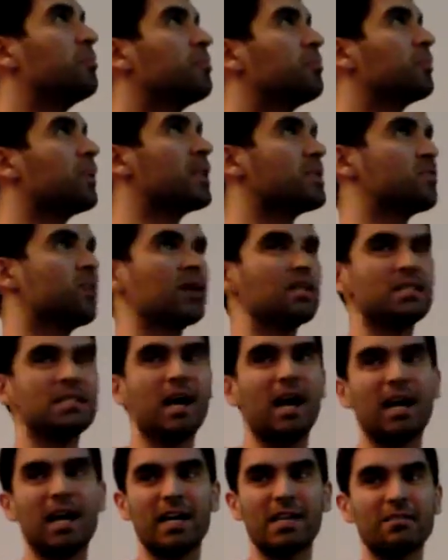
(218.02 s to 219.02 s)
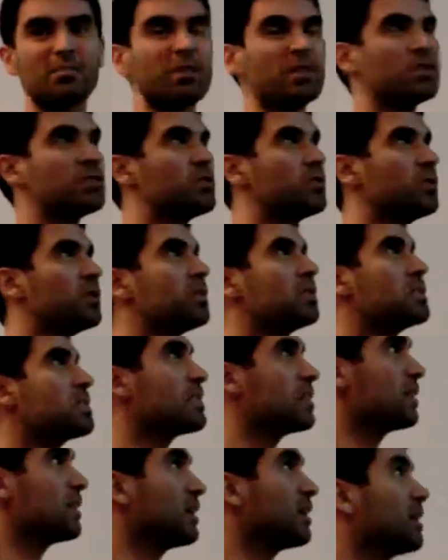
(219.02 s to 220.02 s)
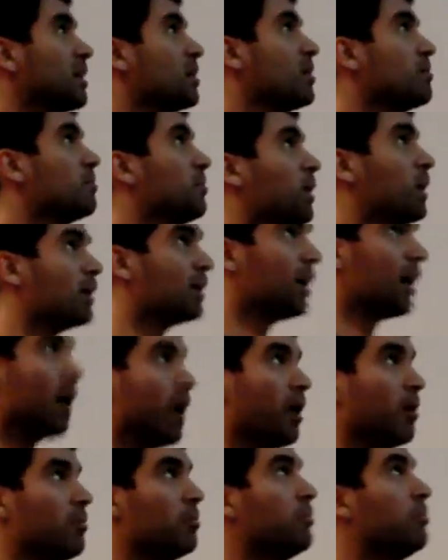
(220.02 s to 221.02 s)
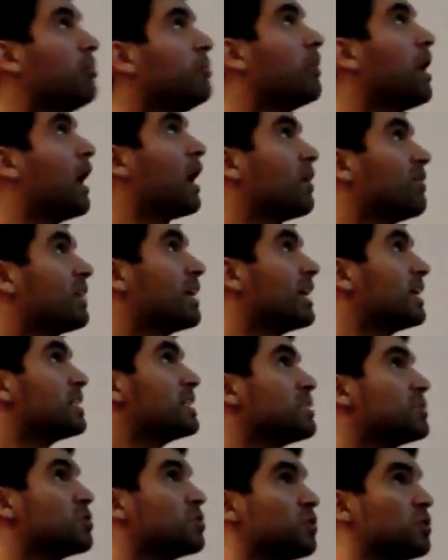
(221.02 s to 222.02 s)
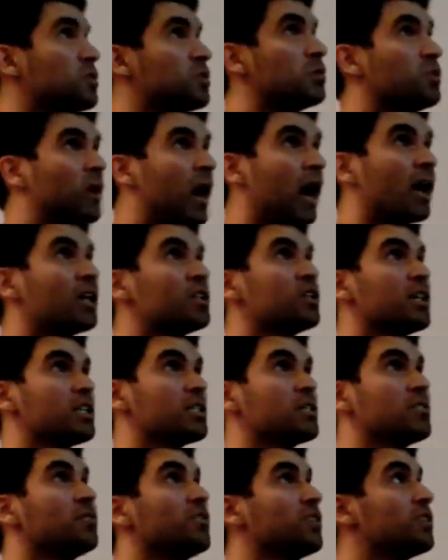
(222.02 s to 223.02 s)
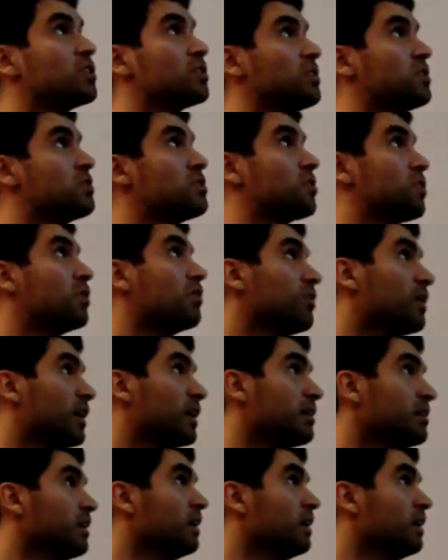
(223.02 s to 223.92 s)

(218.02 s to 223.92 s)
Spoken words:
that's why it's not as many students. But out of the 18 students who got a chance to finish this survey,